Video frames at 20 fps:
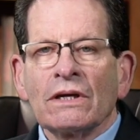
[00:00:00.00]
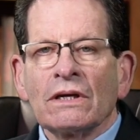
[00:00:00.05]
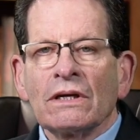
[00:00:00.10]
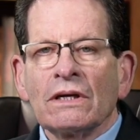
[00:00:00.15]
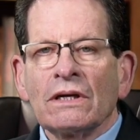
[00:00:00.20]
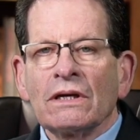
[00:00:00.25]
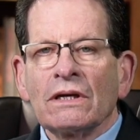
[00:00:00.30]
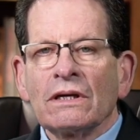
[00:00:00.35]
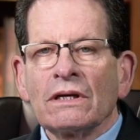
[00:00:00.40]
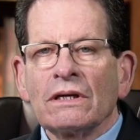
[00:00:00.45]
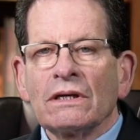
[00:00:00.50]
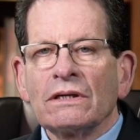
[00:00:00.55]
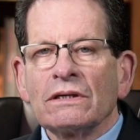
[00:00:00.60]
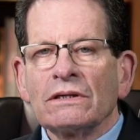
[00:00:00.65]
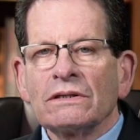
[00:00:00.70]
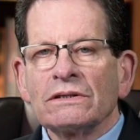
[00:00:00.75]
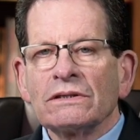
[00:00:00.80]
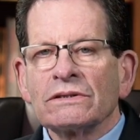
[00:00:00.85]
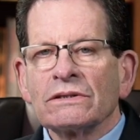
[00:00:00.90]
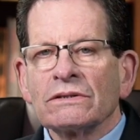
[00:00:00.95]
And
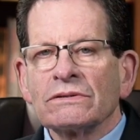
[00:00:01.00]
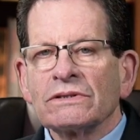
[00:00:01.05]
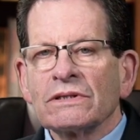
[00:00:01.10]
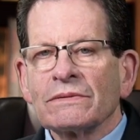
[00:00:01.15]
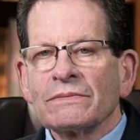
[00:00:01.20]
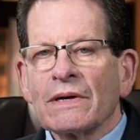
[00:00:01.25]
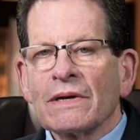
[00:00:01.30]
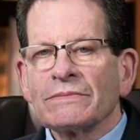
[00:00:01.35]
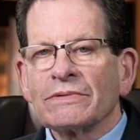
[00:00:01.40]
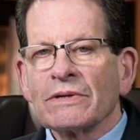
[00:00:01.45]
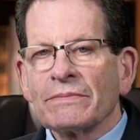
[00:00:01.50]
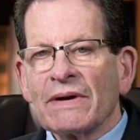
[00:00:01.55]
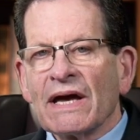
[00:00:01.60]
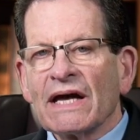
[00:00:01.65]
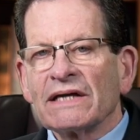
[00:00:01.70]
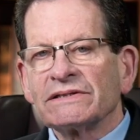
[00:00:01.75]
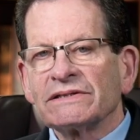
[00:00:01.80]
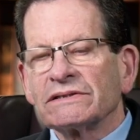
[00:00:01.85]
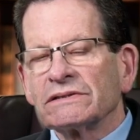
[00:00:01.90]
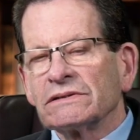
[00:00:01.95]
so sometimes I'm
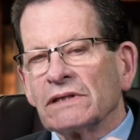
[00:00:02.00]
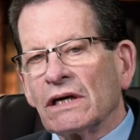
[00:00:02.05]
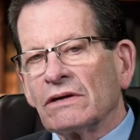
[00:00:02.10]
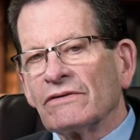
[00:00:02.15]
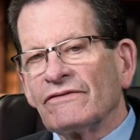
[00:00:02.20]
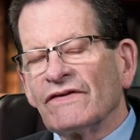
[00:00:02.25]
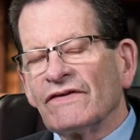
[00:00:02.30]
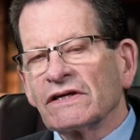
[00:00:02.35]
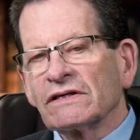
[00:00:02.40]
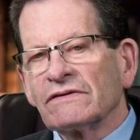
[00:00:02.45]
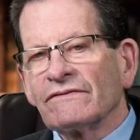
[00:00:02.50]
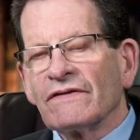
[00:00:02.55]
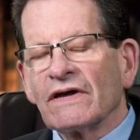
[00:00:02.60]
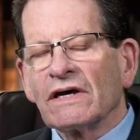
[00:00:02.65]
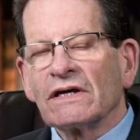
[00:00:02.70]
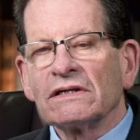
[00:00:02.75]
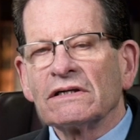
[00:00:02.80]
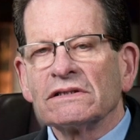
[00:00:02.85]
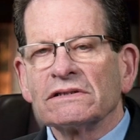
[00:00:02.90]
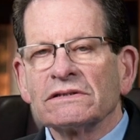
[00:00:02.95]
asked how effective
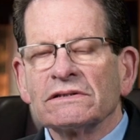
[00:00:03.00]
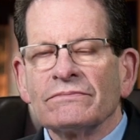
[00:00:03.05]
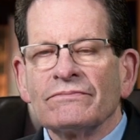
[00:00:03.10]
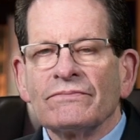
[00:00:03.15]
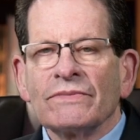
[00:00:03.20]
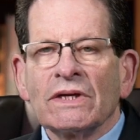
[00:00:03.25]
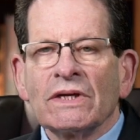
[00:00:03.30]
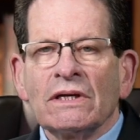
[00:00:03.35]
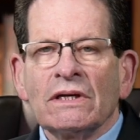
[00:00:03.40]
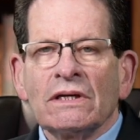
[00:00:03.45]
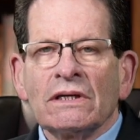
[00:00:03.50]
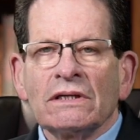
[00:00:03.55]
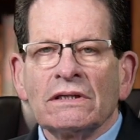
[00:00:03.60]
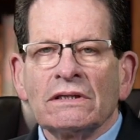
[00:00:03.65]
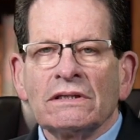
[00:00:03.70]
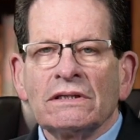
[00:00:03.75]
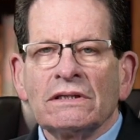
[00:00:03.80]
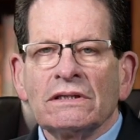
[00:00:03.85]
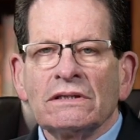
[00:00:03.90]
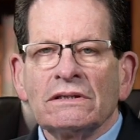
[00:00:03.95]
that
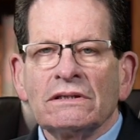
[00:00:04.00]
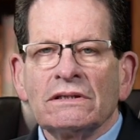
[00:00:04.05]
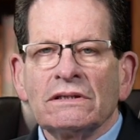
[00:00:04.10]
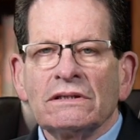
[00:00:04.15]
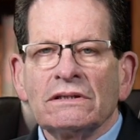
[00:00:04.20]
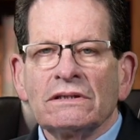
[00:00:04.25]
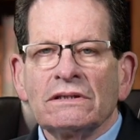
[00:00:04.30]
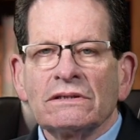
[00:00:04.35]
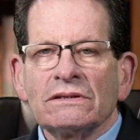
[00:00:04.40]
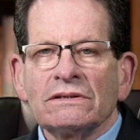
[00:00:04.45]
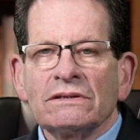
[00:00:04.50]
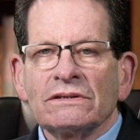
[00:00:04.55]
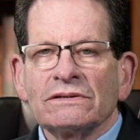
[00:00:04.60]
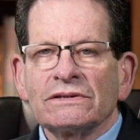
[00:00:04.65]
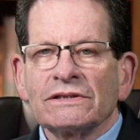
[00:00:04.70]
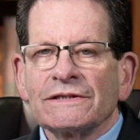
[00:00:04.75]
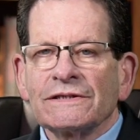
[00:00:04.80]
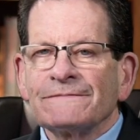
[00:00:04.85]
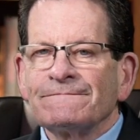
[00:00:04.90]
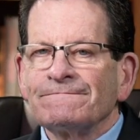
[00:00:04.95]
is. There's
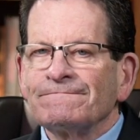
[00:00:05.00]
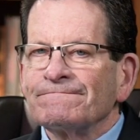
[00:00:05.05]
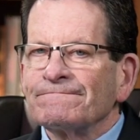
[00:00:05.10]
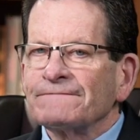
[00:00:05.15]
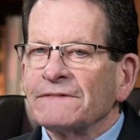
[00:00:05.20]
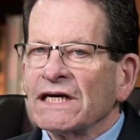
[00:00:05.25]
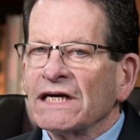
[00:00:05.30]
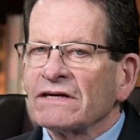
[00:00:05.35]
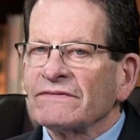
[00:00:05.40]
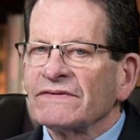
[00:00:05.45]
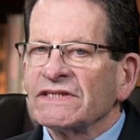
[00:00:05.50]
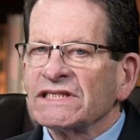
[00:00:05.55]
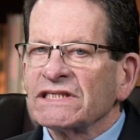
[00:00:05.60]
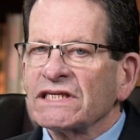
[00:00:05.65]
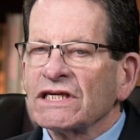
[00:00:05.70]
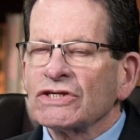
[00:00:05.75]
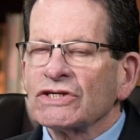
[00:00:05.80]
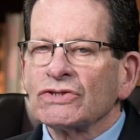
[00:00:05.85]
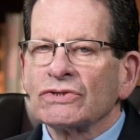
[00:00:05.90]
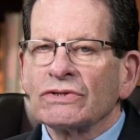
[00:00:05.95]
a kind of a
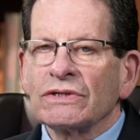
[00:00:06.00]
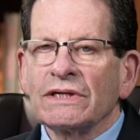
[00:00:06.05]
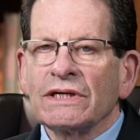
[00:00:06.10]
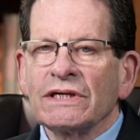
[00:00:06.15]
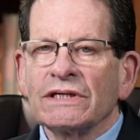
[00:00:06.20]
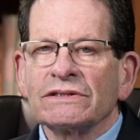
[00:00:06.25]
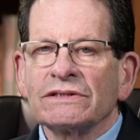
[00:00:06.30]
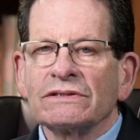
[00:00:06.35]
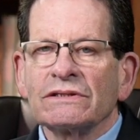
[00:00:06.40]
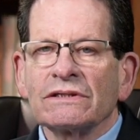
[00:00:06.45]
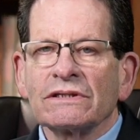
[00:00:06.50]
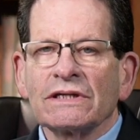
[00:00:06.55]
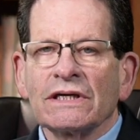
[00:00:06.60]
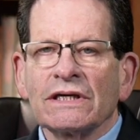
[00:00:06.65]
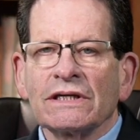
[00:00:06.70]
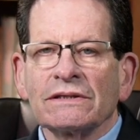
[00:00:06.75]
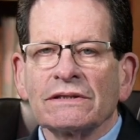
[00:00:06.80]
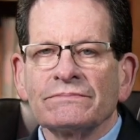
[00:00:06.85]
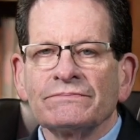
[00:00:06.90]
schizoid answer to that.